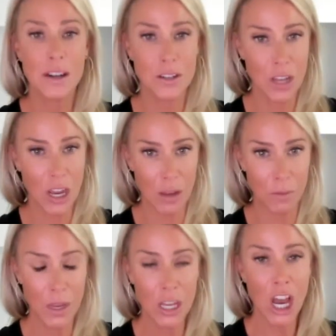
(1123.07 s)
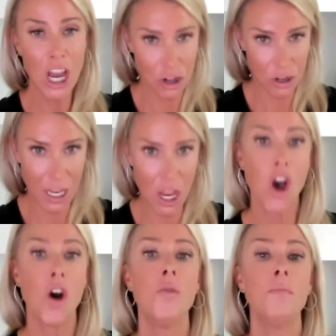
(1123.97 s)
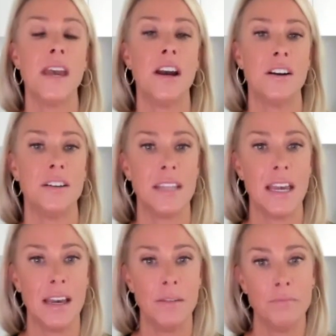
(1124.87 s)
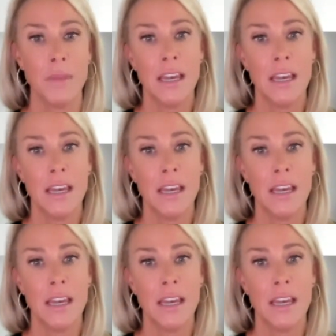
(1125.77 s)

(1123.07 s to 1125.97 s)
There's a, a nursing home, there's a,